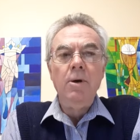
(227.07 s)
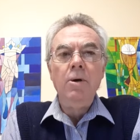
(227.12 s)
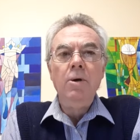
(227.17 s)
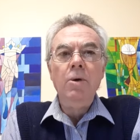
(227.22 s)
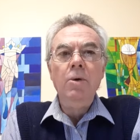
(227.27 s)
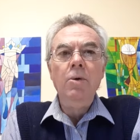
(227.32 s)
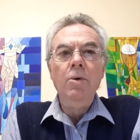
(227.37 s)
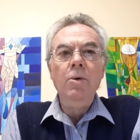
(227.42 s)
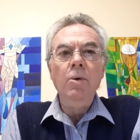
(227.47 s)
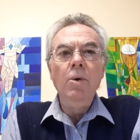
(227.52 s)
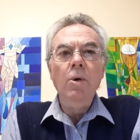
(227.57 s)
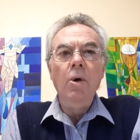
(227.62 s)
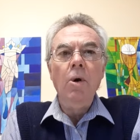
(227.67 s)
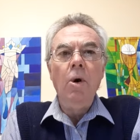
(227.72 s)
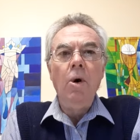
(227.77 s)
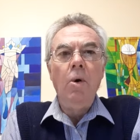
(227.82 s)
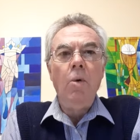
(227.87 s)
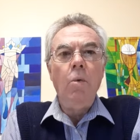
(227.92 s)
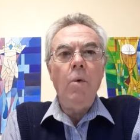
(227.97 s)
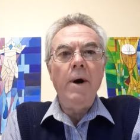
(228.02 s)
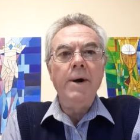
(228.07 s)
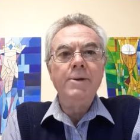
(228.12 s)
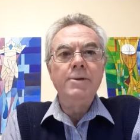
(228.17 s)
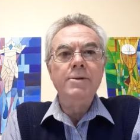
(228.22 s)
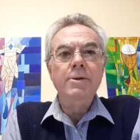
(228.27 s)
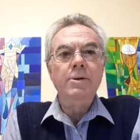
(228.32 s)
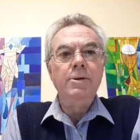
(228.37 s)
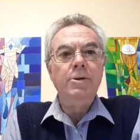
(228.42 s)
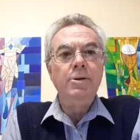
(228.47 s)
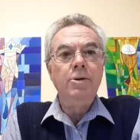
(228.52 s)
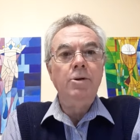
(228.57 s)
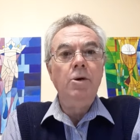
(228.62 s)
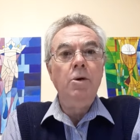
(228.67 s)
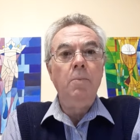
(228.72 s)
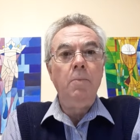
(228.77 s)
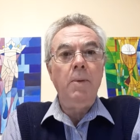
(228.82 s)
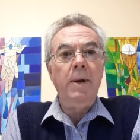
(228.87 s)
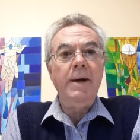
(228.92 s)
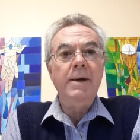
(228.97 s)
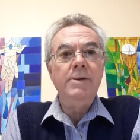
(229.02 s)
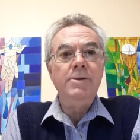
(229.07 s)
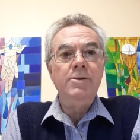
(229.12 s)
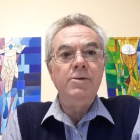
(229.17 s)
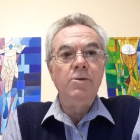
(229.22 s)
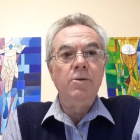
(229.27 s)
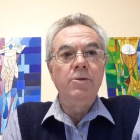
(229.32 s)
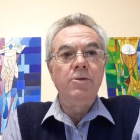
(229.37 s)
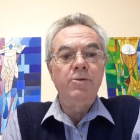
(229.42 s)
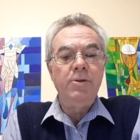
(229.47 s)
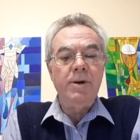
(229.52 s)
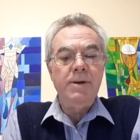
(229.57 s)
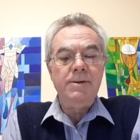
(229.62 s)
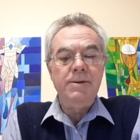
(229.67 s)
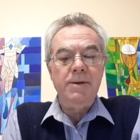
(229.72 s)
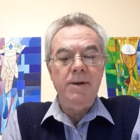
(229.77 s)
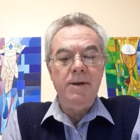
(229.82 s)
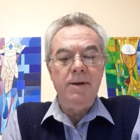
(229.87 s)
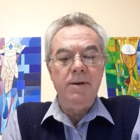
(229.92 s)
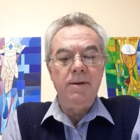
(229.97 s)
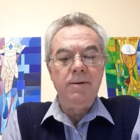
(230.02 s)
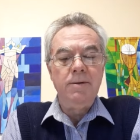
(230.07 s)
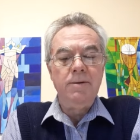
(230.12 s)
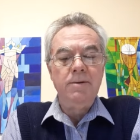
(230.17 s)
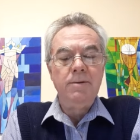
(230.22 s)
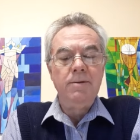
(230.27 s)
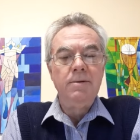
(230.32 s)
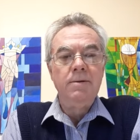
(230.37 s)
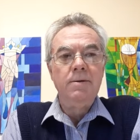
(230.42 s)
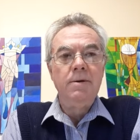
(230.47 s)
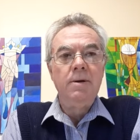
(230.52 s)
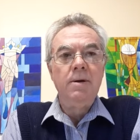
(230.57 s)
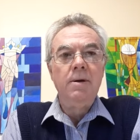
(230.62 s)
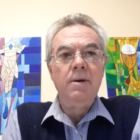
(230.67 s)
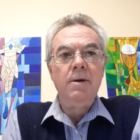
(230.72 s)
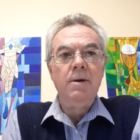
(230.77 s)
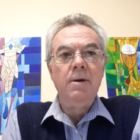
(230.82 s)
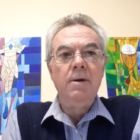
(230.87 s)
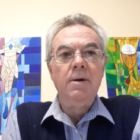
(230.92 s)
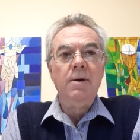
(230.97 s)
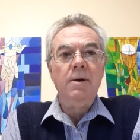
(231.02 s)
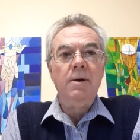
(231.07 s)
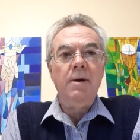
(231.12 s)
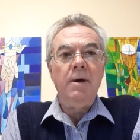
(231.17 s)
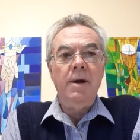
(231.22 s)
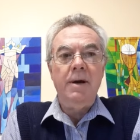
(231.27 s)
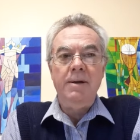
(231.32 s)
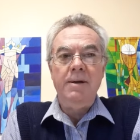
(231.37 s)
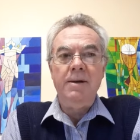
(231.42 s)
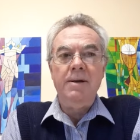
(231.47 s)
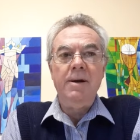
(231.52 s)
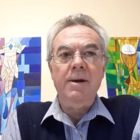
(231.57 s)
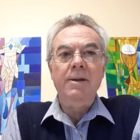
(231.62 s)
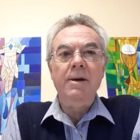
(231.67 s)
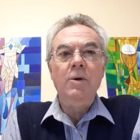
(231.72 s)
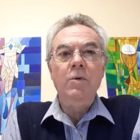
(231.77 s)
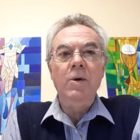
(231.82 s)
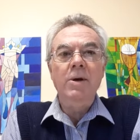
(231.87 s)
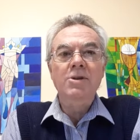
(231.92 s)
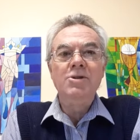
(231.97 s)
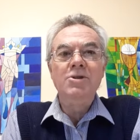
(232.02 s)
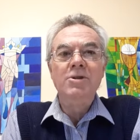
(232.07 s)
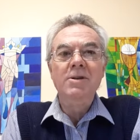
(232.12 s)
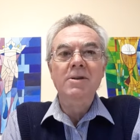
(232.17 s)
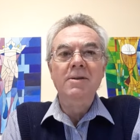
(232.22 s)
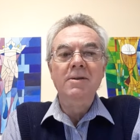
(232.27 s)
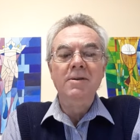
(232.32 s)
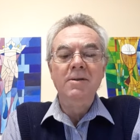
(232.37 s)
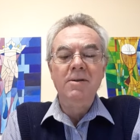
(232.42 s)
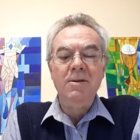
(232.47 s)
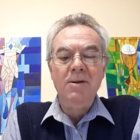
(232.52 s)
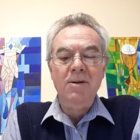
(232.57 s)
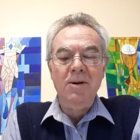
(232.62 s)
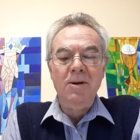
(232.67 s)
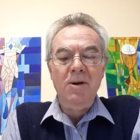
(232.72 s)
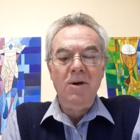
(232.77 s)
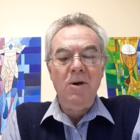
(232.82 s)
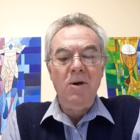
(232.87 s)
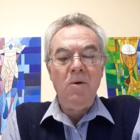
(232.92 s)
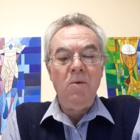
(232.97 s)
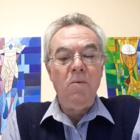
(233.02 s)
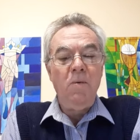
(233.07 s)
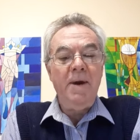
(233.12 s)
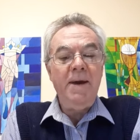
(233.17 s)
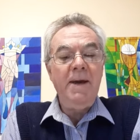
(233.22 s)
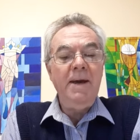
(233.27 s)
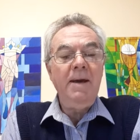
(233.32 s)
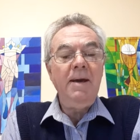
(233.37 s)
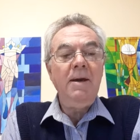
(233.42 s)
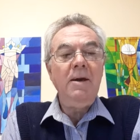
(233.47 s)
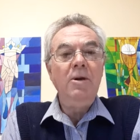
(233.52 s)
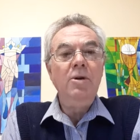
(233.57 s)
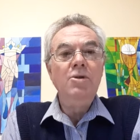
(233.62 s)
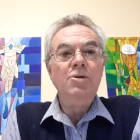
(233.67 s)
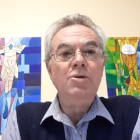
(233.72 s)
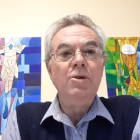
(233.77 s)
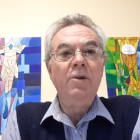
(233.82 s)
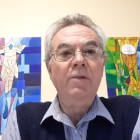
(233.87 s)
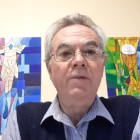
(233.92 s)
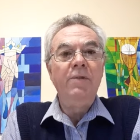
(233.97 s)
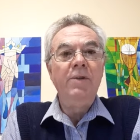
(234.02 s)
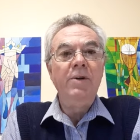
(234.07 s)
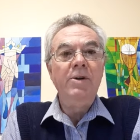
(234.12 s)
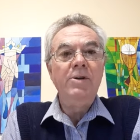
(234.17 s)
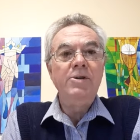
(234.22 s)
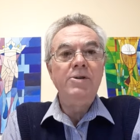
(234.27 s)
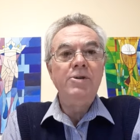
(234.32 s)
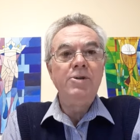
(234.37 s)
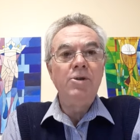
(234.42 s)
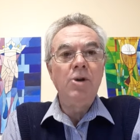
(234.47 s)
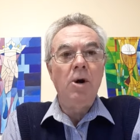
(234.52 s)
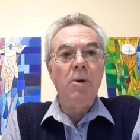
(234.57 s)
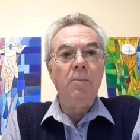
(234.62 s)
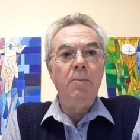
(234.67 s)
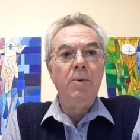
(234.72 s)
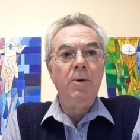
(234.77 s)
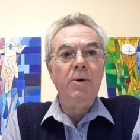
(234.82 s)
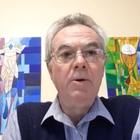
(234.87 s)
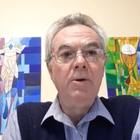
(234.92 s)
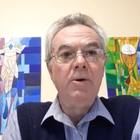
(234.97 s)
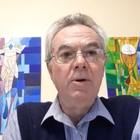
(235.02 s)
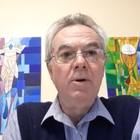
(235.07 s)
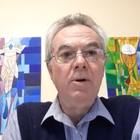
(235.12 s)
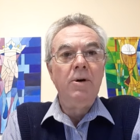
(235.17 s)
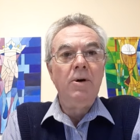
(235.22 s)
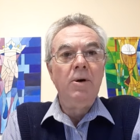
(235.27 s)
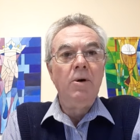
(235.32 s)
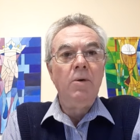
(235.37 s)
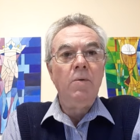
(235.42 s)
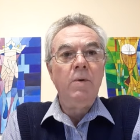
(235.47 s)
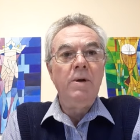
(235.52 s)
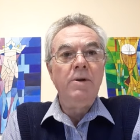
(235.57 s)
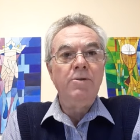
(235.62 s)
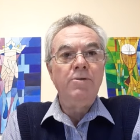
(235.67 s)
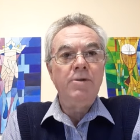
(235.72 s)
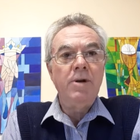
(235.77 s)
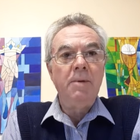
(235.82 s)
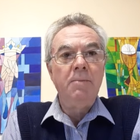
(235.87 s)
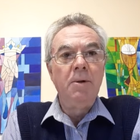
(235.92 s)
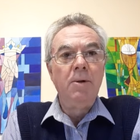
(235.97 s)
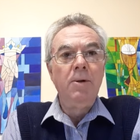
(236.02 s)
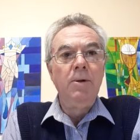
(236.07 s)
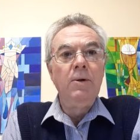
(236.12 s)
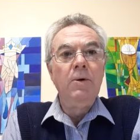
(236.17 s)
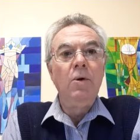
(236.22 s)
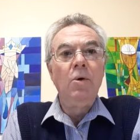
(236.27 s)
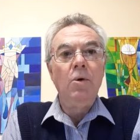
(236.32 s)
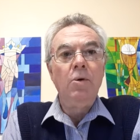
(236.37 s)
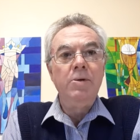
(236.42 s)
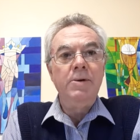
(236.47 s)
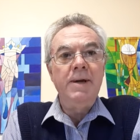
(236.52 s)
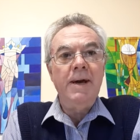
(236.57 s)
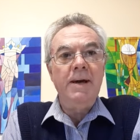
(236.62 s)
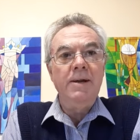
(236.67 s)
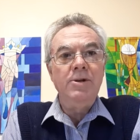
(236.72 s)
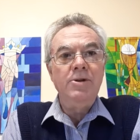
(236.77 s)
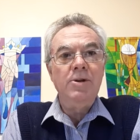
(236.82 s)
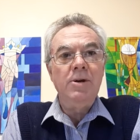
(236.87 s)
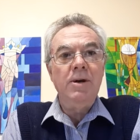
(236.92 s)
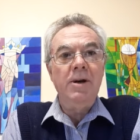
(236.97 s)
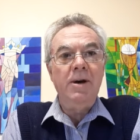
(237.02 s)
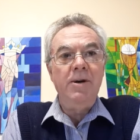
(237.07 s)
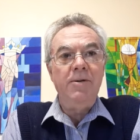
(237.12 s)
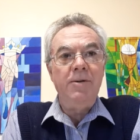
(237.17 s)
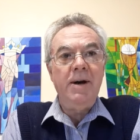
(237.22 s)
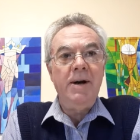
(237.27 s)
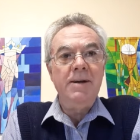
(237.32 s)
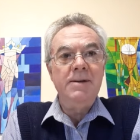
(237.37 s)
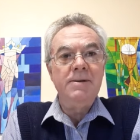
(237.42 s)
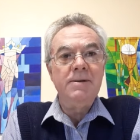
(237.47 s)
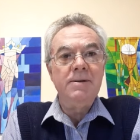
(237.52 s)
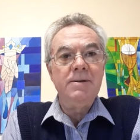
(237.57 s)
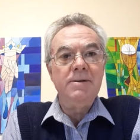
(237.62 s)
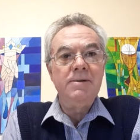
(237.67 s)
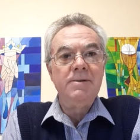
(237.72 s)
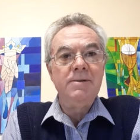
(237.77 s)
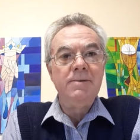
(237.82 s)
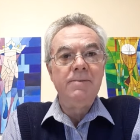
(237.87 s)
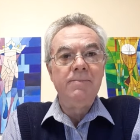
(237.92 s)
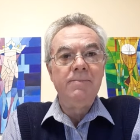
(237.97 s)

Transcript: Who or what do you place your trust in? And another question where is your first stop when trouble or danger arises.